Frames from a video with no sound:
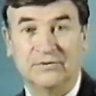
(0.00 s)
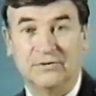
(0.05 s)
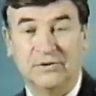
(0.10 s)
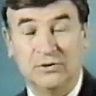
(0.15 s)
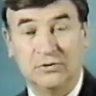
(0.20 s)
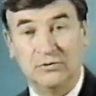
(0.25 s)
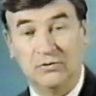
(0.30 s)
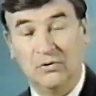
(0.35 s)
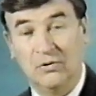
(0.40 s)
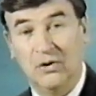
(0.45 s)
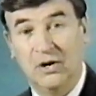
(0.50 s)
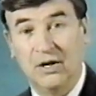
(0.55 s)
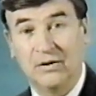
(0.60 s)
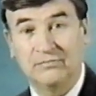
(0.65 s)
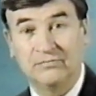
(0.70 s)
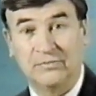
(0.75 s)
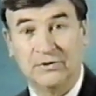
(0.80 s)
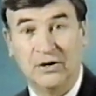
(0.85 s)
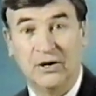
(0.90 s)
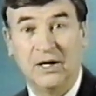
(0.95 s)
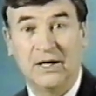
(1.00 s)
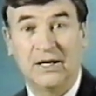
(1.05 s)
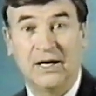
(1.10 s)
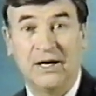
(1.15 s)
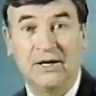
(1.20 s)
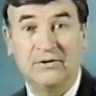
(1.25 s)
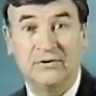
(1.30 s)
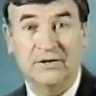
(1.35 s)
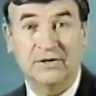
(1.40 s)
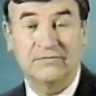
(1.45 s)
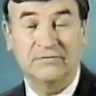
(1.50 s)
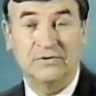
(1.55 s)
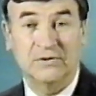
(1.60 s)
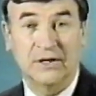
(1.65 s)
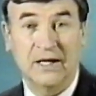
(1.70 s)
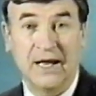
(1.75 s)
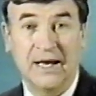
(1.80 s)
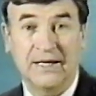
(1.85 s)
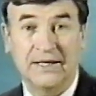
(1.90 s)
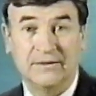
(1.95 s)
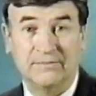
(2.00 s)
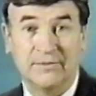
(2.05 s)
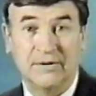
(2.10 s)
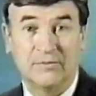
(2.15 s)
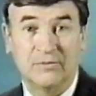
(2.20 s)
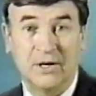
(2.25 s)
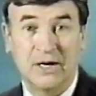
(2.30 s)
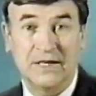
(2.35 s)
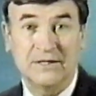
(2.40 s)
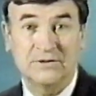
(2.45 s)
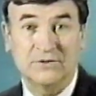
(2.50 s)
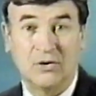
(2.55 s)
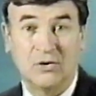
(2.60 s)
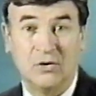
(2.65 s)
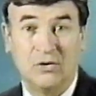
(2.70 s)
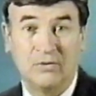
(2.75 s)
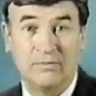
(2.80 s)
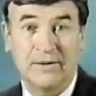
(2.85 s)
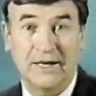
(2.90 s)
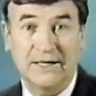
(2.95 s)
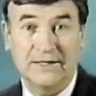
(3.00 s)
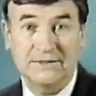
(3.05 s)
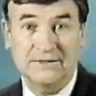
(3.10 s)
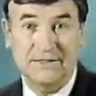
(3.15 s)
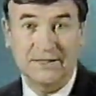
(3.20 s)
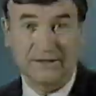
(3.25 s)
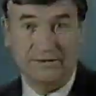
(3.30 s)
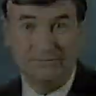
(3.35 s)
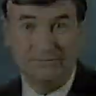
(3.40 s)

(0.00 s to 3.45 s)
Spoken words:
You can go on beyond 100 if you'd like and memorize the whole magazine.